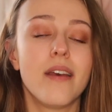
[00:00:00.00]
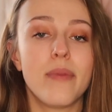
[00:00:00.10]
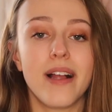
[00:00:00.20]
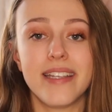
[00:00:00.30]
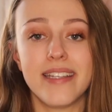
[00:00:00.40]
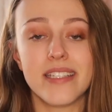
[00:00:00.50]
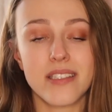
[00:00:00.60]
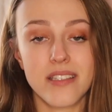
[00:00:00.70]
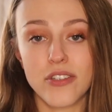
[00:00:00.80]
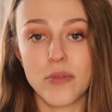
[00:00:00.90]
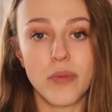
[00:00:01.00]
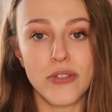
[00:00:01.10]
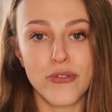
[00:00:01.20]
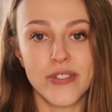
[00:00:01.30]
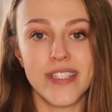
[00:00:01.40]
Berlin is such a
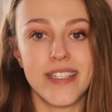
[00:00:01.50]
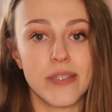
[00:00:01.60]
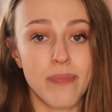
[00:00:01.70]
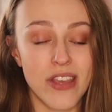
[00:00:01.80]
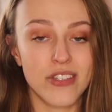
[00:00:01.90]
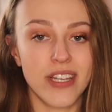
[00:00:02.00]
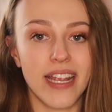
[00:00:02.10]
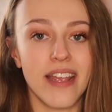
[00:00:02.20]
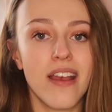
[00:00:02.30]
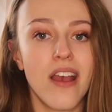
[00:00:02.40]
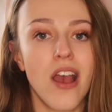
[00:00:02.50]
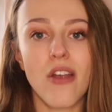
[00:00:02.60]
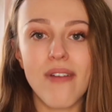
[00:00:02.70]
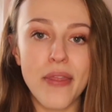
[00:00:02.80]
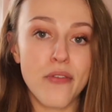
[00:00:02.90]
beautiful city, especially
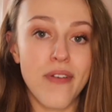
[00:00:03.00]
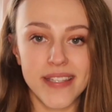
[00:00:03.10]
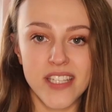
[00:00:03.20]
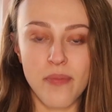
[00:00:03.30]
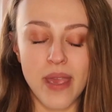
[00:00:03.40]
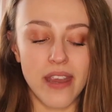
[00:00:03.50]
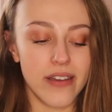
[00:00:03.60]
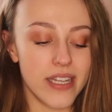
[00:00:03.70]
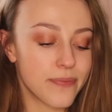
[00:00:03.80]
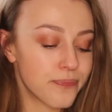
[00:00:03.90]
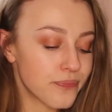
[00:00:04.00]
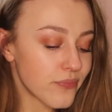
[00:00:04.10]
around the festive period.